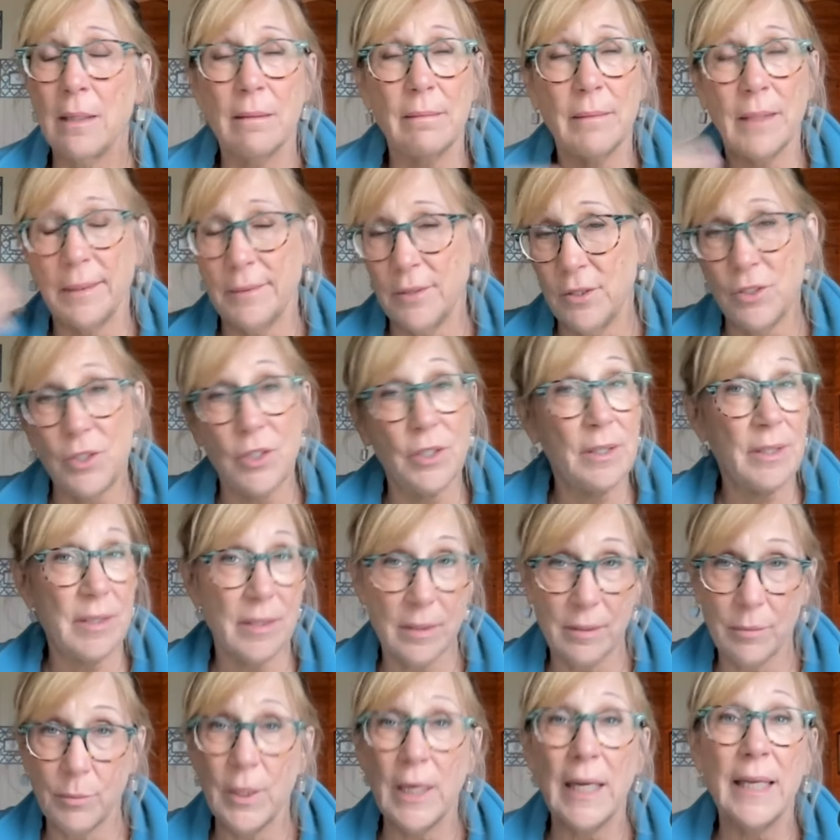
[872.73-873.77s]
That's
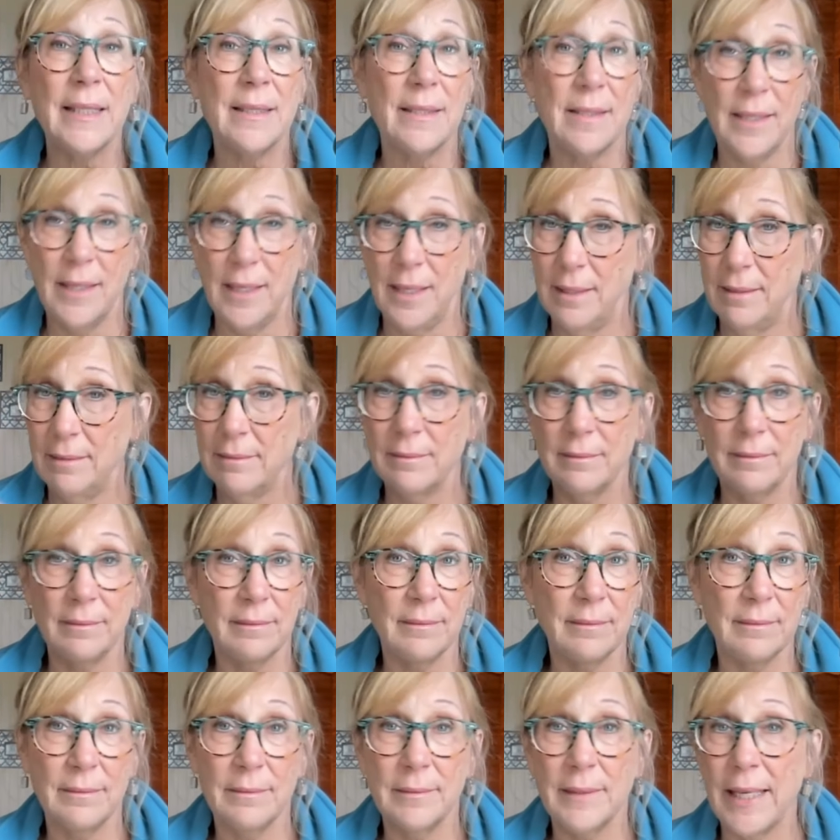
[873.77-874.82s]
just what I see.
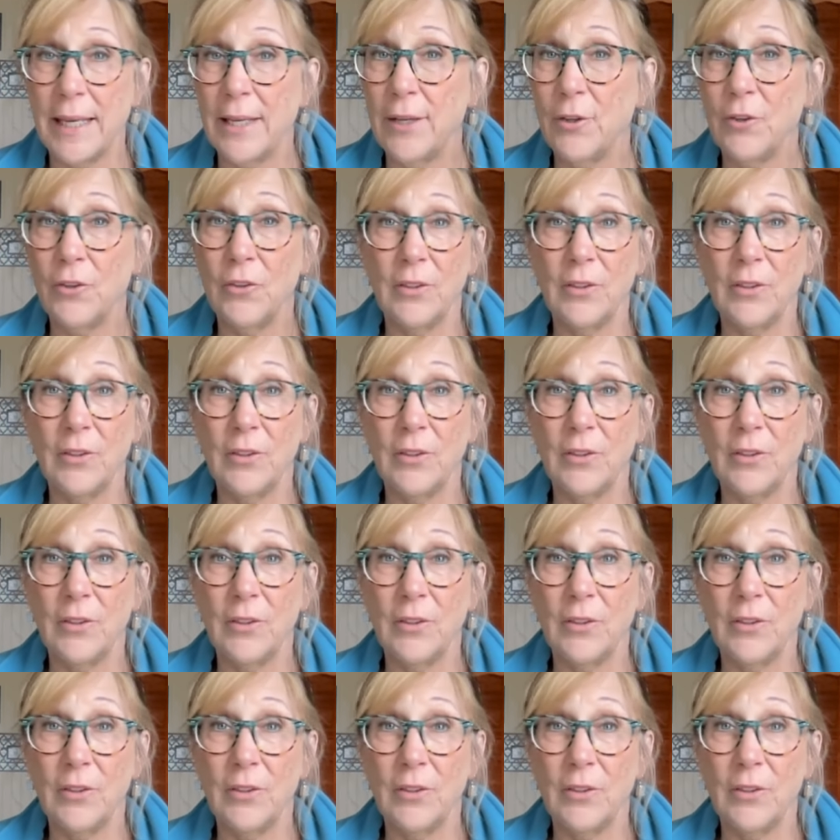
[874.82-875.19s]
Take it or